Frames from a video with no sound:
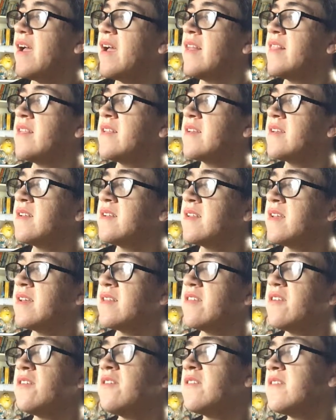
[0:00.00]
and then can
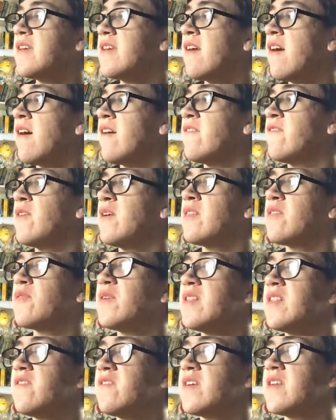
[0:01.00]
take the whole day off, while the
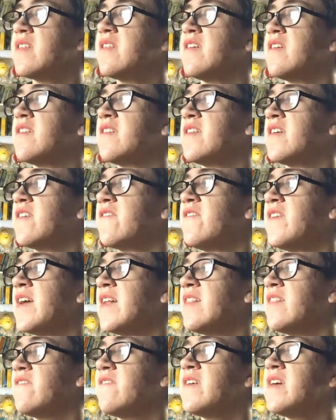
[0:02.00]
rest of us are stuck
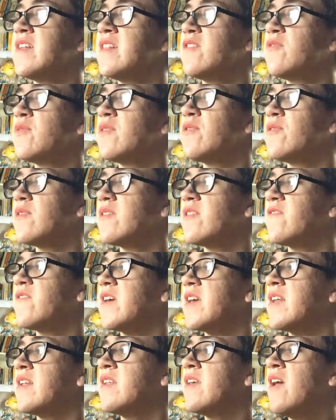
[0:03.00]
fighting the fights we always
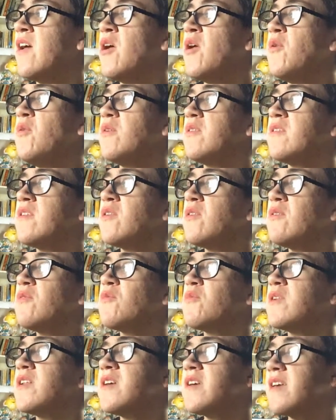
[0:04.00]
fight, with no one
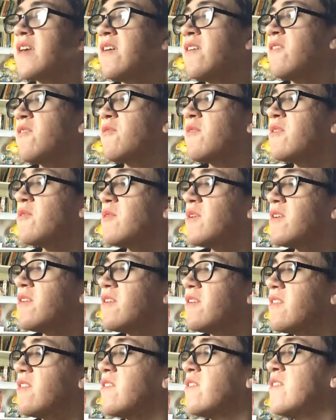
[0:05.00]
really caring one way or
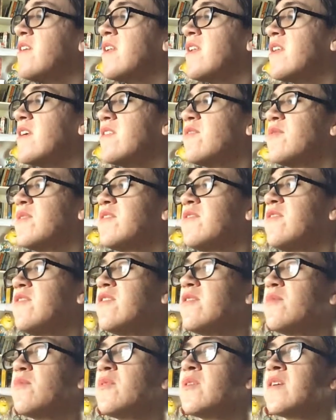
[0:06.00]
another unless we
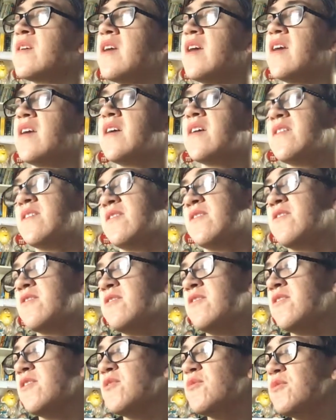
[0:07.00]
choose to bring a gun to
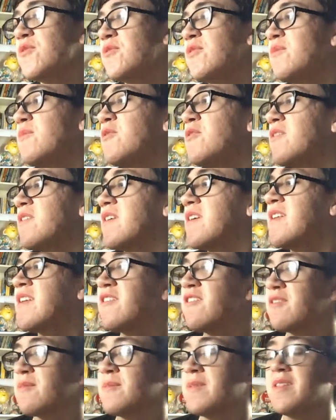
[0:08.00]
school or ruin the morning
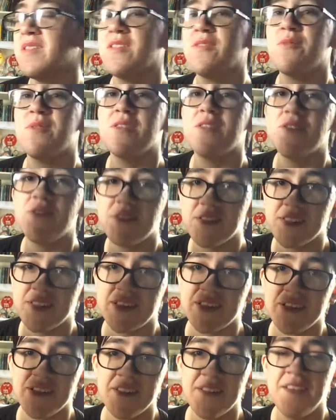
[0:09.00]
announcements with
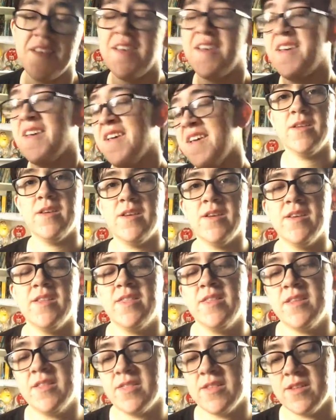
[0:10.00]
suicide. I
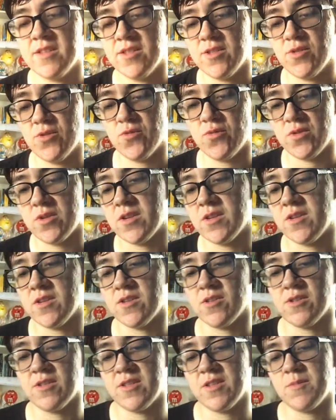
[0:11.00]
think that's really
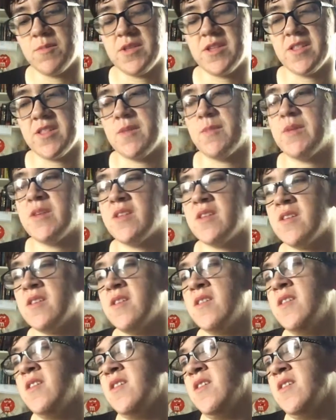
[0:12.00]
interesting because, I mean,